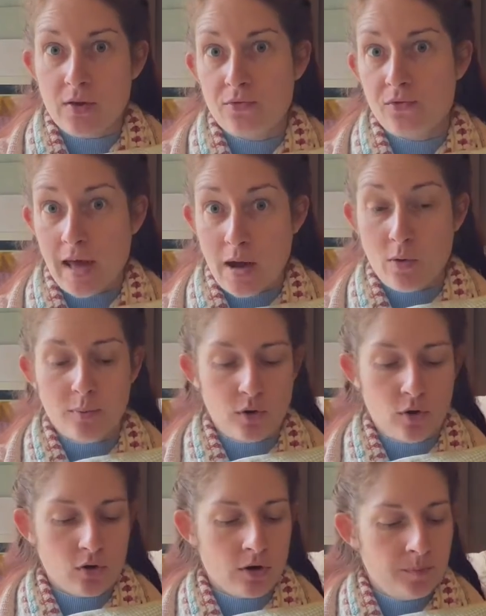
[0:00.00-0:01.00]
flower
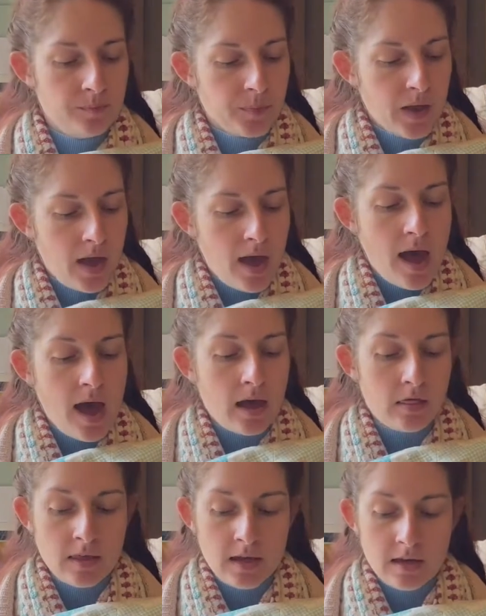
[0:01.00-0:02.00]
block.
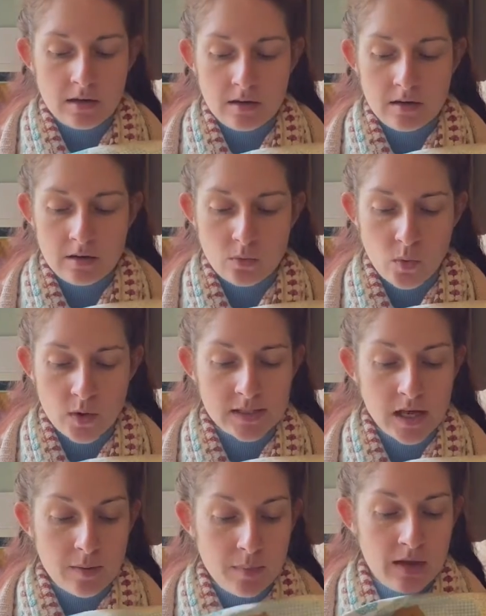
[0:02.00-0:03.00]
And then once
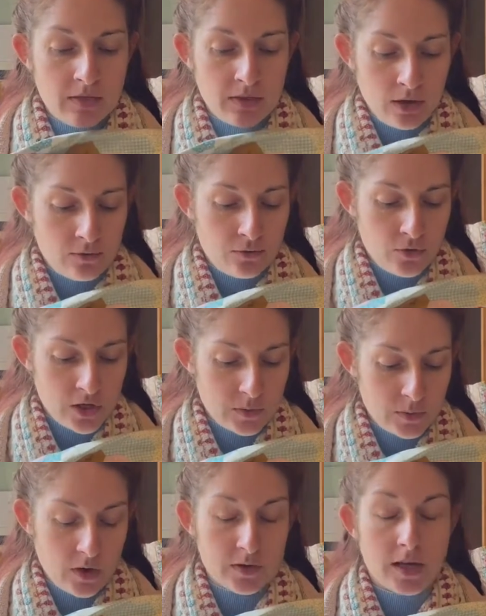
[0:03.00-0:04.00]
I made that first
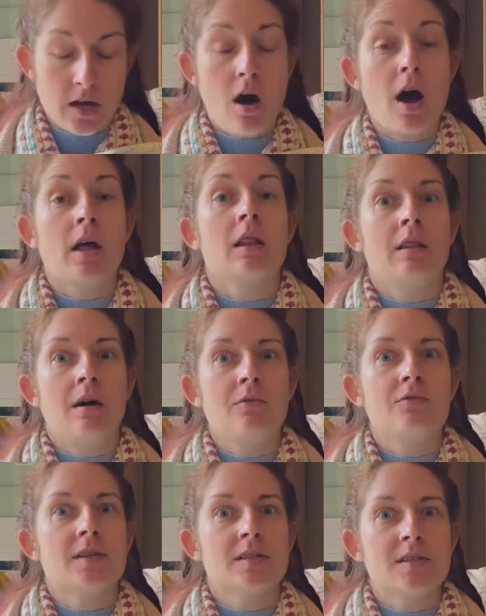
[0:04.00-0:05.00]
one, I was like, oh, I love
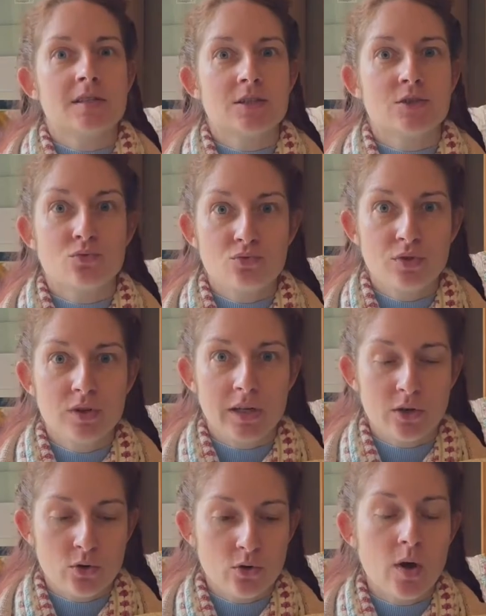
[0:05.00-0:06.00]
this. This is really
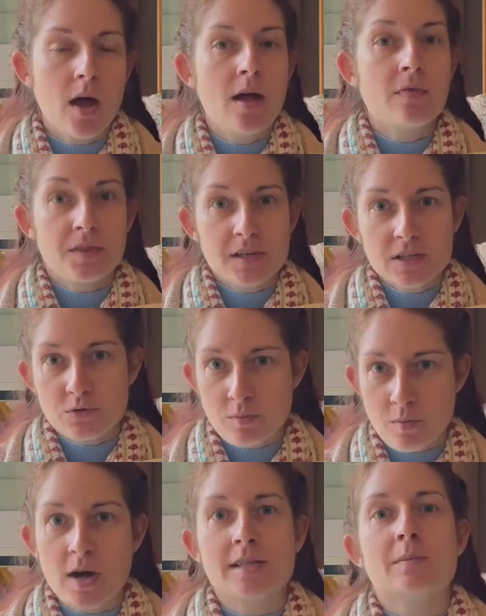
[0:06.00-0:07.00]
cool. This
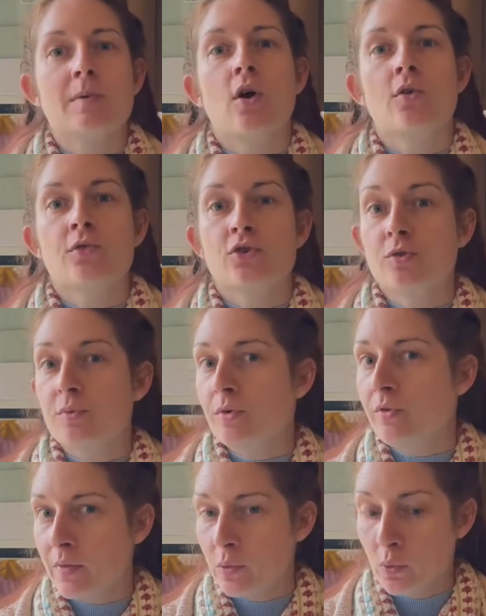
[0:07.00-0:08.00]
reminds me of a trip
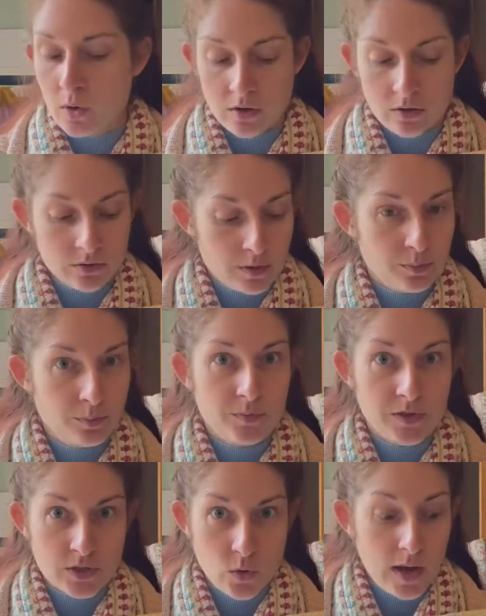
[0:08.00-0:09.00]
around the world,
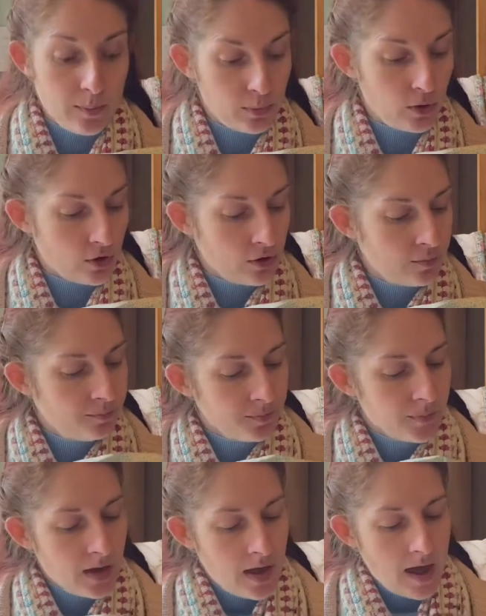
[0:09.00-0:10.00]
square block.
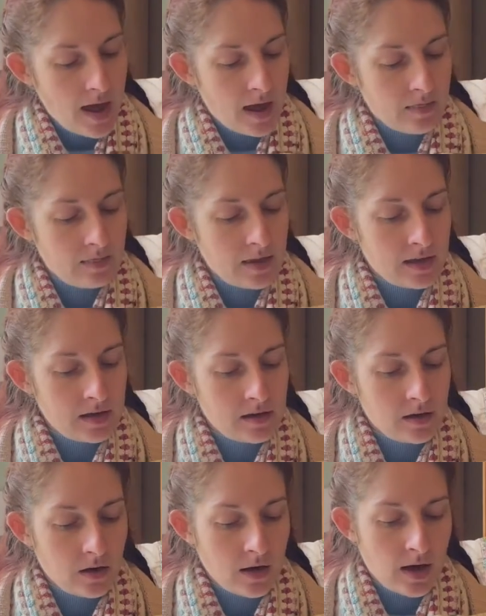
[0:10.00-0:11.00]
And
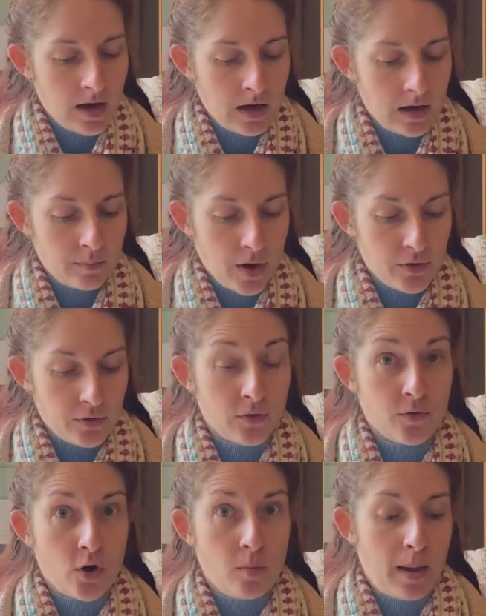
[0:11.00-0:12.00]
then I thought I've
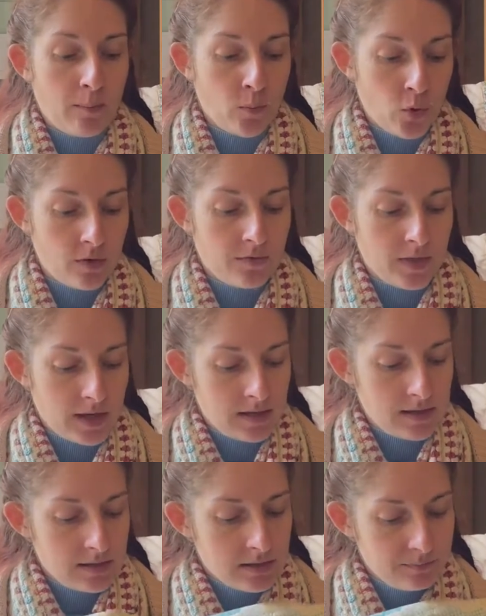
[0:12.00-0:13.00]
got to make more of
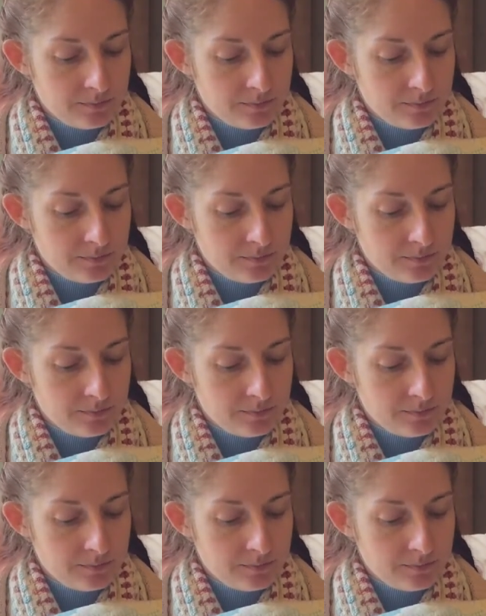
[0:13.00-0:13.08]
these.